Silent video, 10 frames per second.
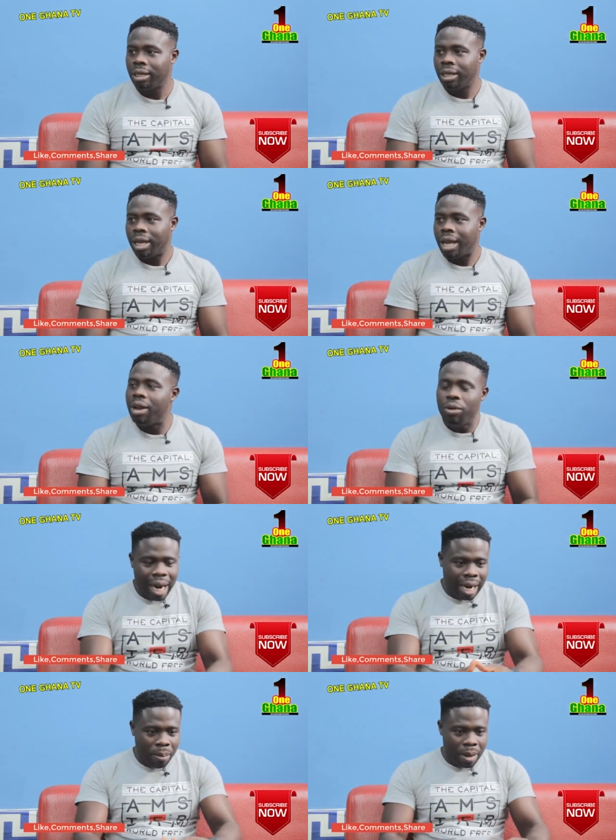And no,
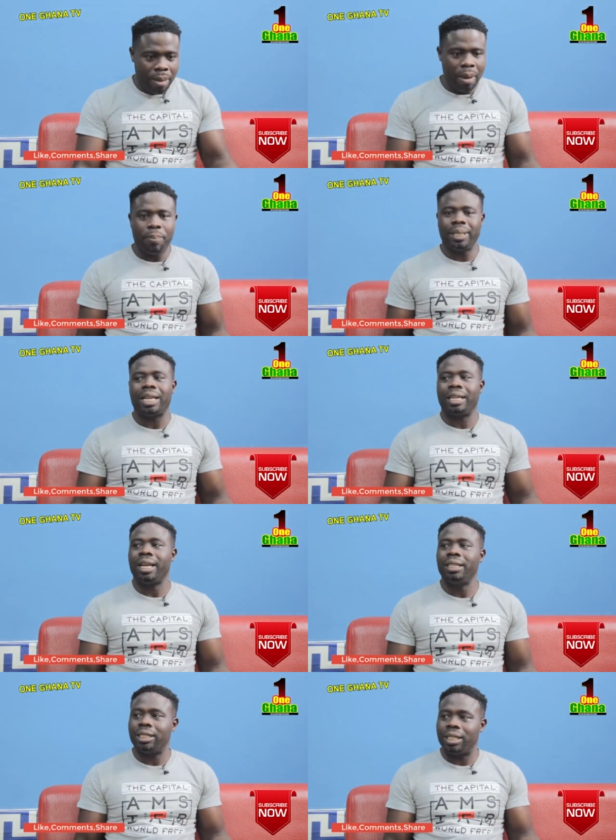no, me may pass
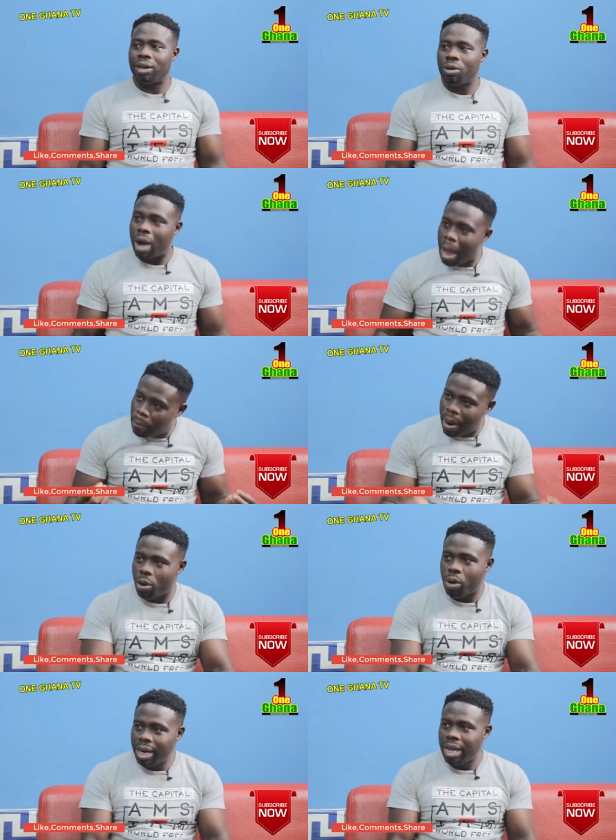attention, no, a
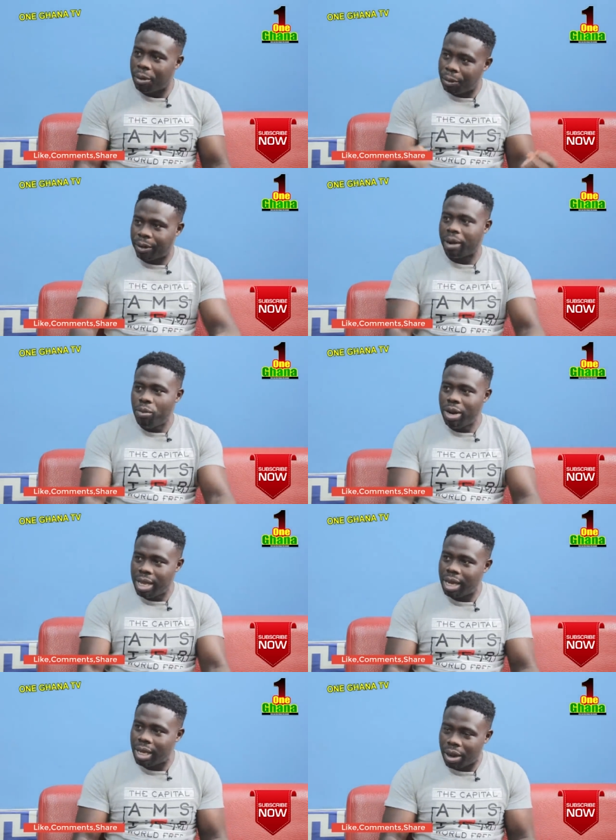bow near shemu
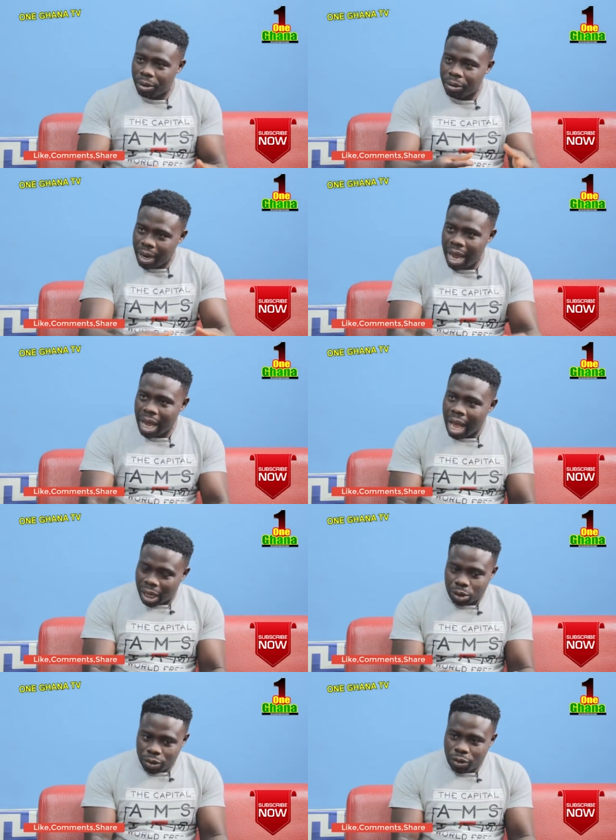ye, Yashisha,
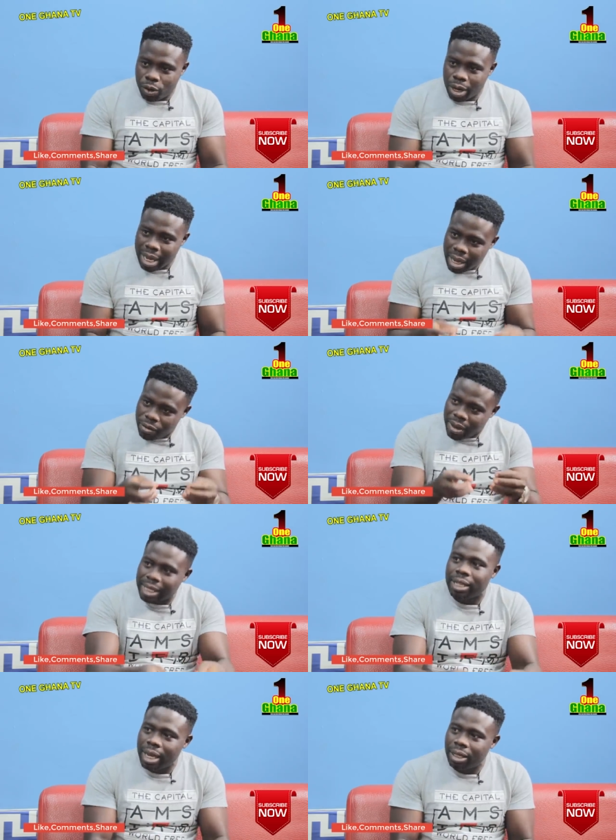as of one ye
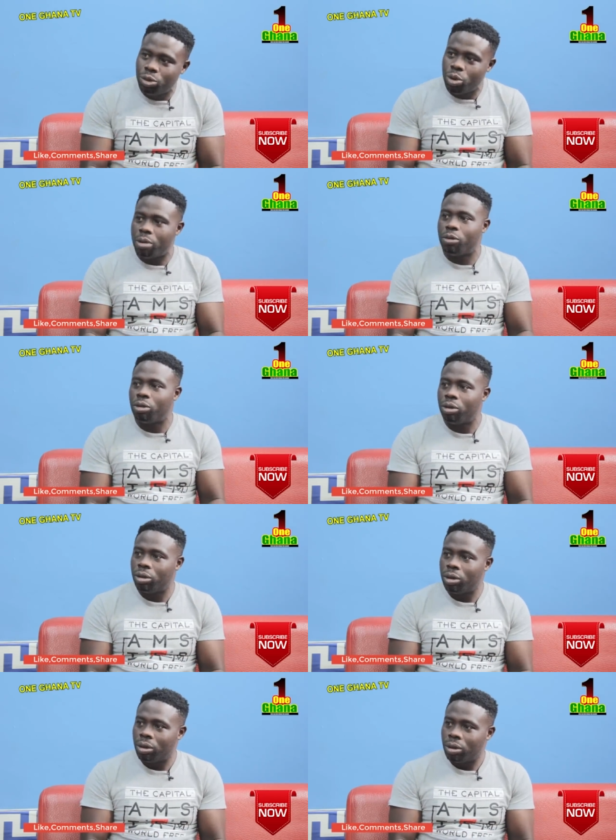investigate you or more.
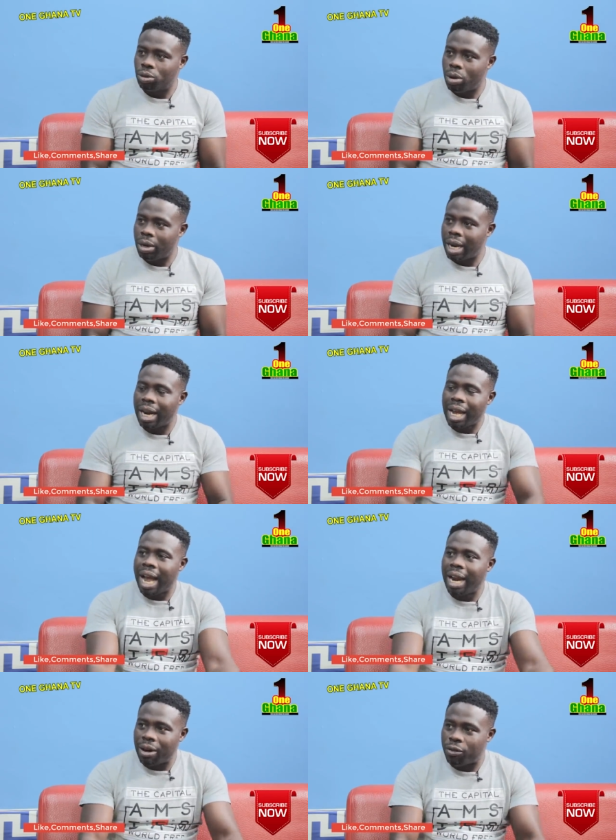So mm. Nana
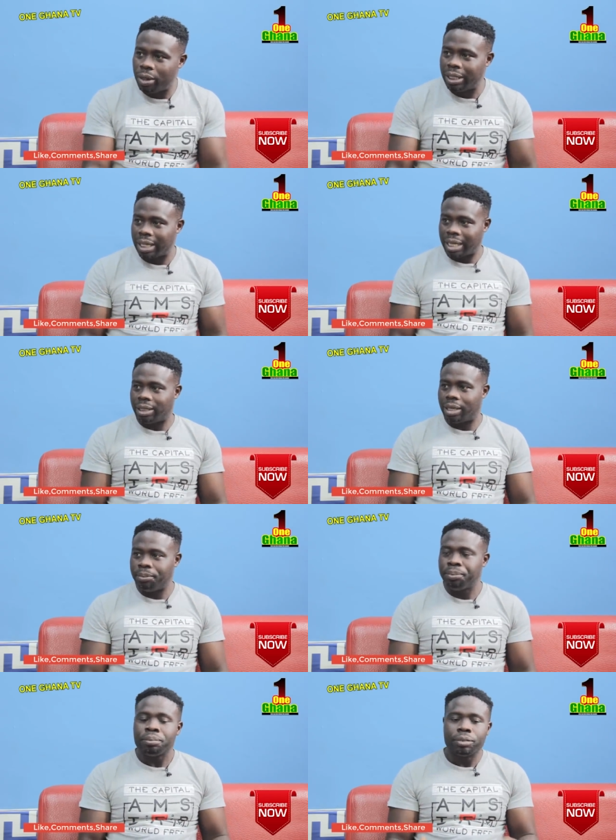Ghana for here
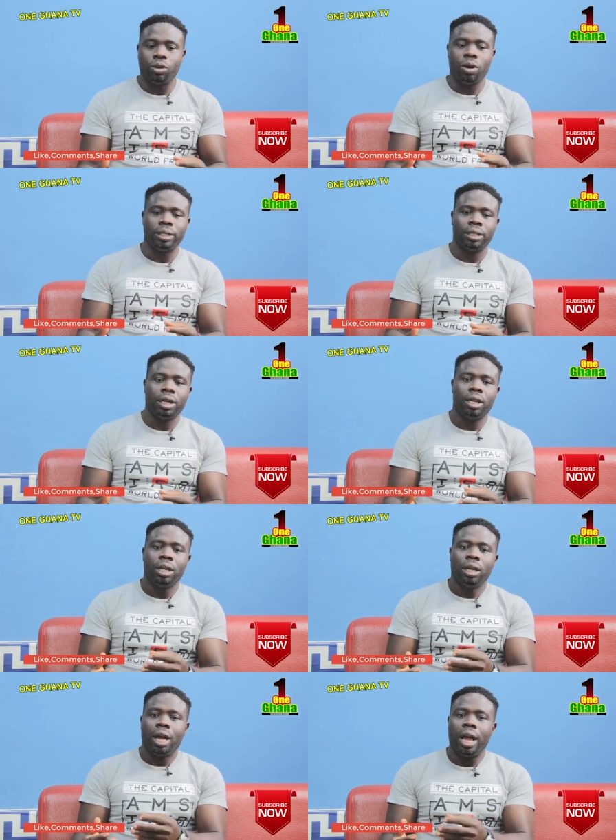because
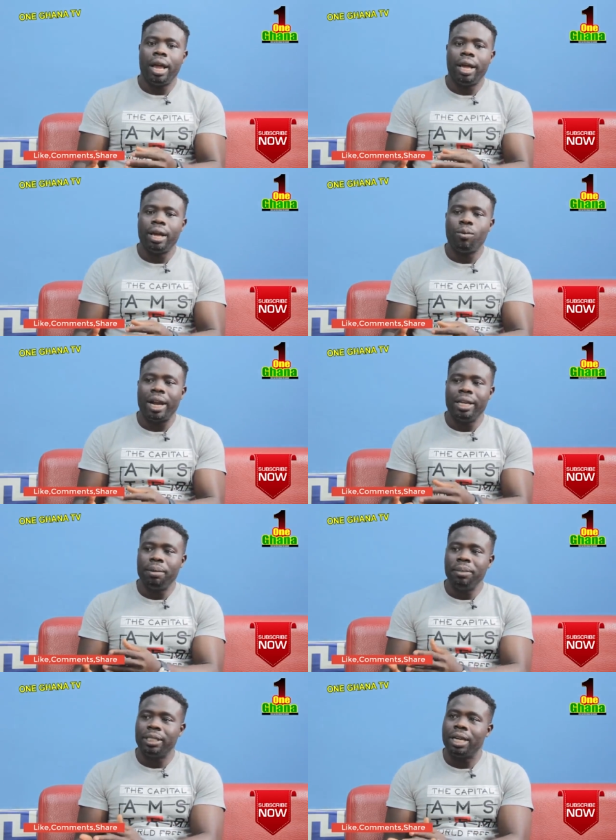uh your
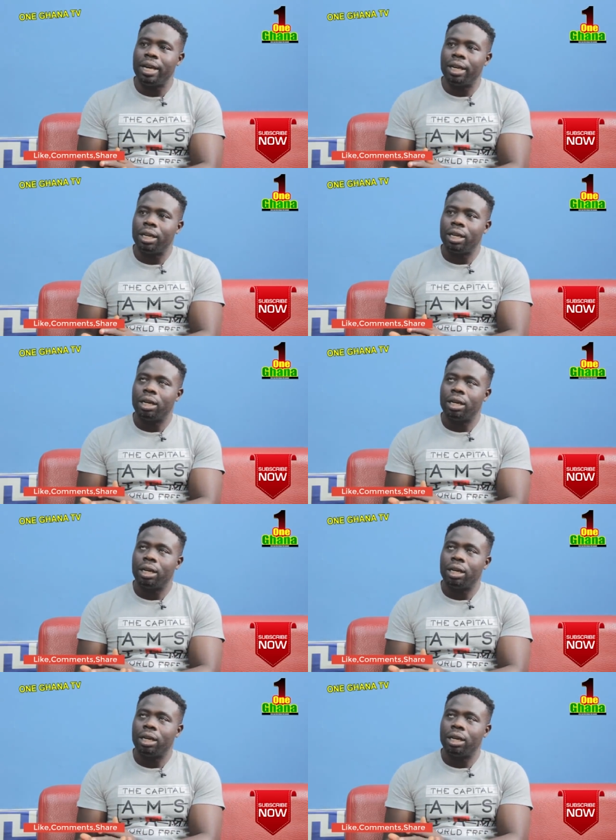wadiye be say